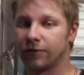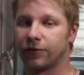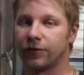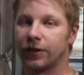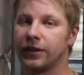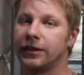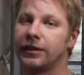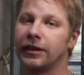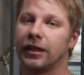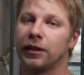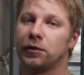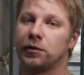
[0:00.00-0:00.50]
of
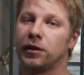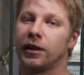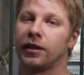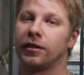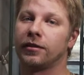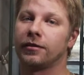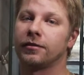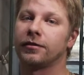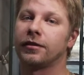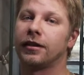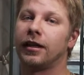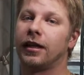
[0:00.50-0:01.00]
free time
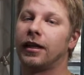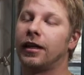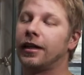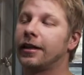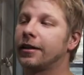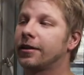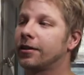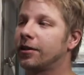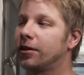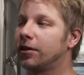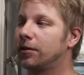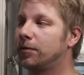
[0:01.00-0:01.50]
now. I
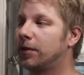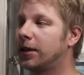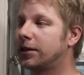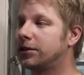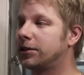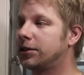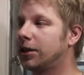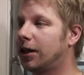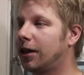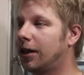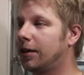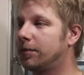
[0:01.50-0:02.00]
quit my
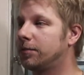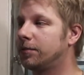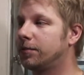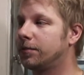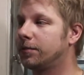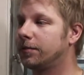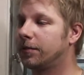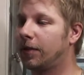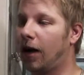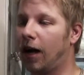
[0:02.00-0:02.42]
job.